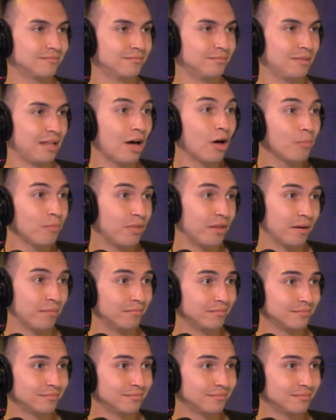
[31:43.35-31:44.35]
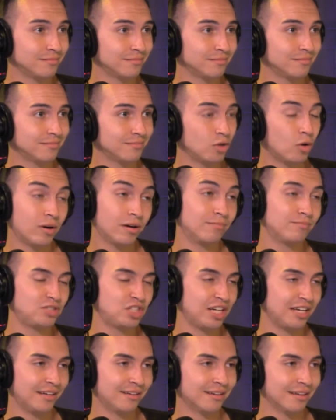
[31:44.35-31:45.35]
help them mm. or
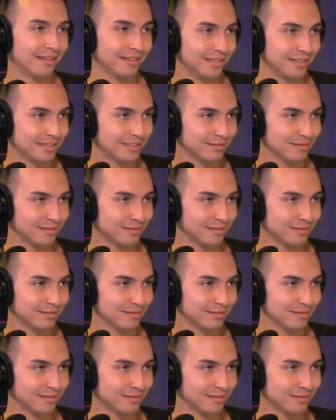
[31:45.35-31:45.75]
Jake at least.